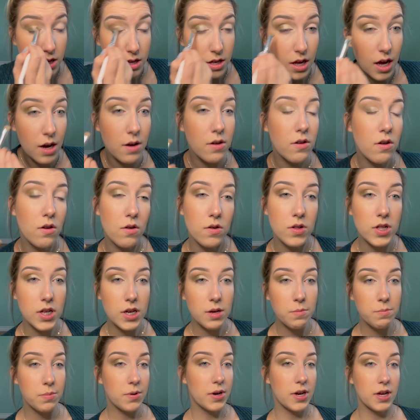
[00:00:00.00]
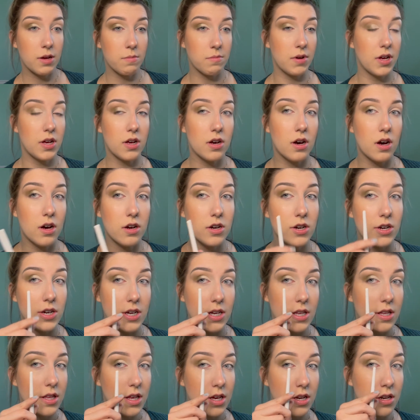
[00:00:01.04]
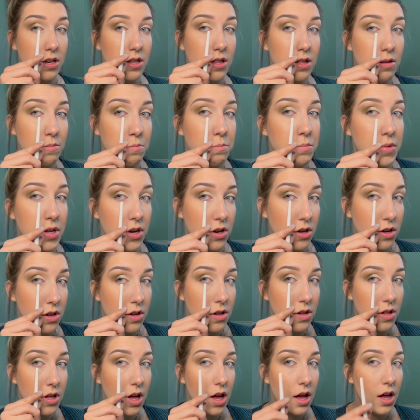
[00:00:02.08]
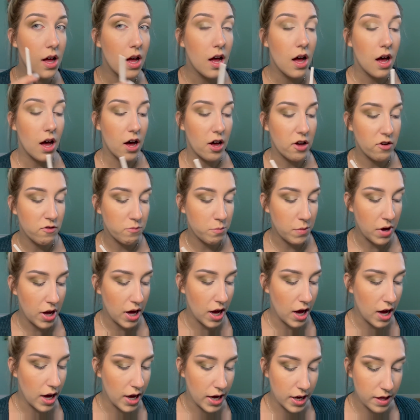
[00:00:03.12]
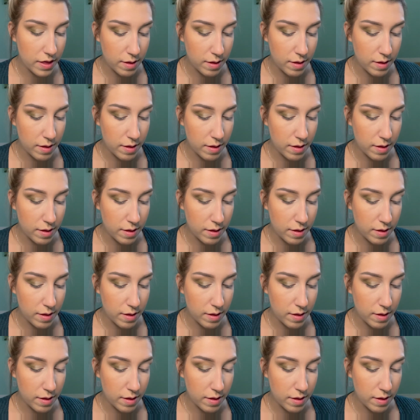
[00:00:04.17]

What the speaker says: I would only bring my cut crease like to the middle of my eye.